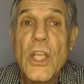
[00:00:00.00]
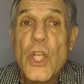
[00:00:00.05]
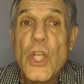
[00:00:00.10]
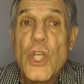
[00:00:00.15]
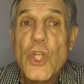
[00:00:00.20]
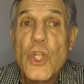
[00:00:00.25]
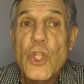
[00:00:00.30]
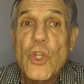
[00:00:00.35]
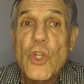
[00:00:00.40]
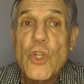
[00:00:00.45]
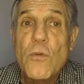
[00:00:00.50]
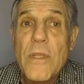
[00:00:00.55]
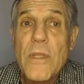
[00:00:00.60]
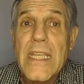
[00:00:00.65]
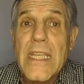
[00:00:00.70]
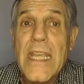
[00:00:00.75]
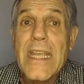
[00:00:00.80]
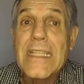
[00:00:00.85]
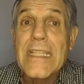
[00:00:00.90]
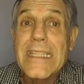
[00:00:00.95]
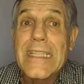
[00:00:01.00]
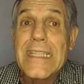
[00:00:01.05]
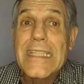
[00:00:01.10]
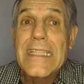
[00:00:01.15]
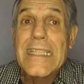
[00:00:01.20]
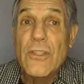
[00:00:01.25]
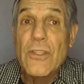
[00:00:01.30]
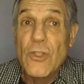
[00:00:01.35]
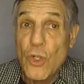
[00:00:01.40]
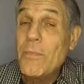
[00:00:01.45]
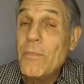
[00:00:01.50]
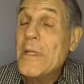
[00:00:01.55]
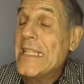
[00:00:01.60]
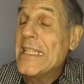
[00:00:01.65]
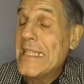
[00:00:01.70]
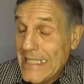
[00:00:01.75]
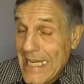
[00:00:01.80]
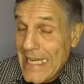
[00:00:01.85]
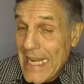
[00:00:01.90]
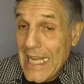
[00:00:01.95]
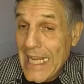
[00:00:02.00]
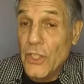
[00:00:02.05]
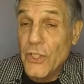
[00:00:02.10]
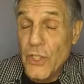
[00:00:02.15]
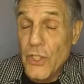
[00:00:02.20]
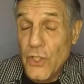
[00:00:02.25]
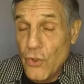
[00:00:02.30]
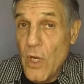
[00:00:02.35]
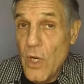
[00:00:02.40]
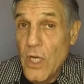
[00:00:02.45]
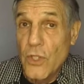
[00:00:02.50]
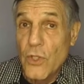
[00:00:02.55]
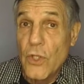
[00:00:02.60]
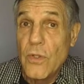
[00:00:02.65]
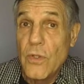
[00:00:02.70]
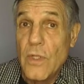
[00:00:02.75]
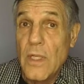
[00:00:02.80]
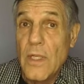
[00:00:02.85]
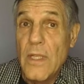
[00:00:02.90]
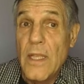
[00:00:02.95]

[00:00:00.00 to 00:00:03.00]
should be detailed and structured,